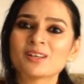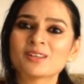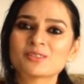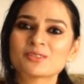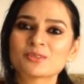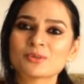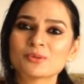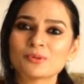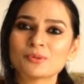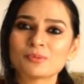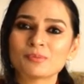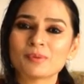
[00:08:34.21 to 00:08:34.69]

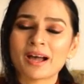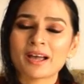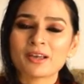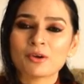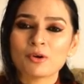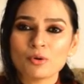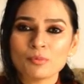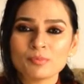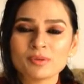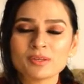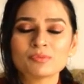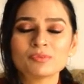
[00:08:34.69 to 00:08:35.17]
So I
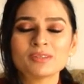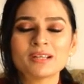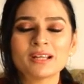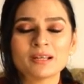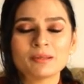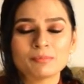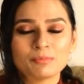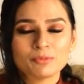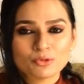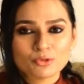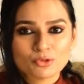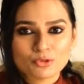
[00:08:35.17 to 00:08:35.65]
hope it will
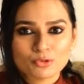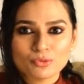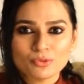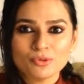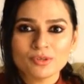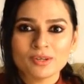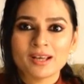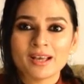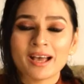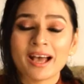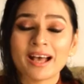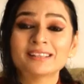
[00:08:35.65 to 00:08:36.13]
help you
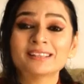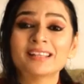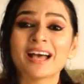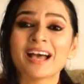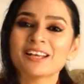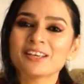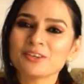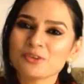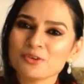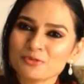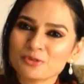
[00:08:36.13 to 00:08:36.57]
too. And thank